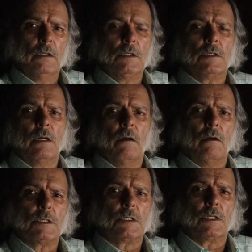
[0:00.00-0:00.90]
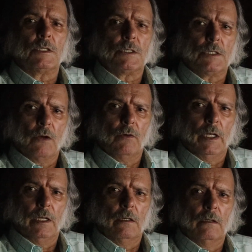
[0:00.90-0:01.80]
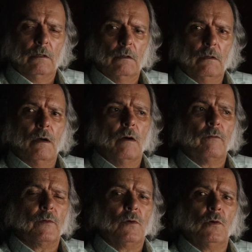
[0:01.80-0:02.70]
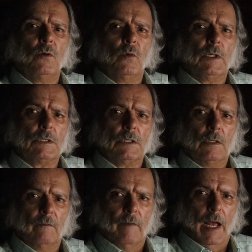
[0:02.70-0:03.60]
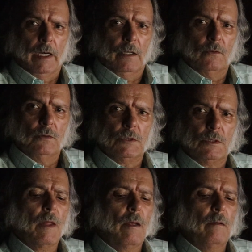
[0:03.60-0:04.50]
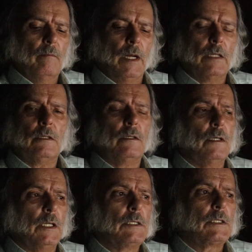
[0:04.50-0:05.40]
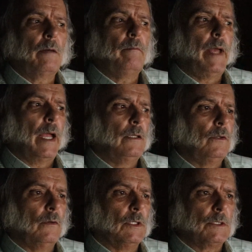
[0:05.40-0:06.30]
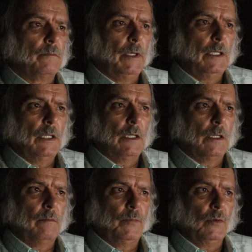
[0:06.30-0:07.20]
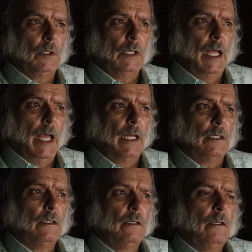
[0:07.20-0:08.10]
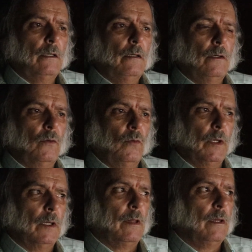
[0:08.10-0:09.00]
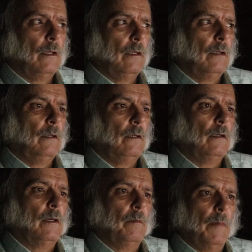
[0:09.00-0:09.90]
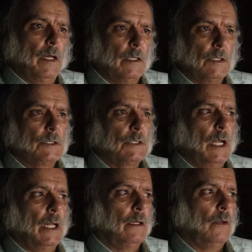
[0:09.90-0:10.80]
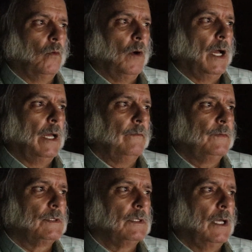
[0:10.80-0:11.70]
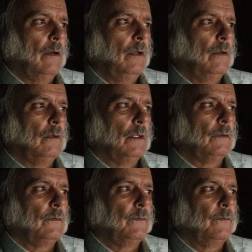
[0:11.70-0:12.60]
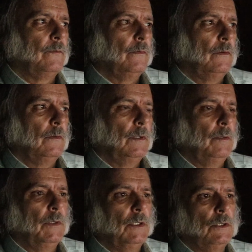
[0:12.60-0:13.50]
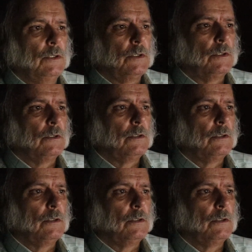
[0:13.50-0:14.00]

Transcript: is the last custodian of good Western values. But let's come back to this meeting that Putin had with the mothers and the wives. Now here on this image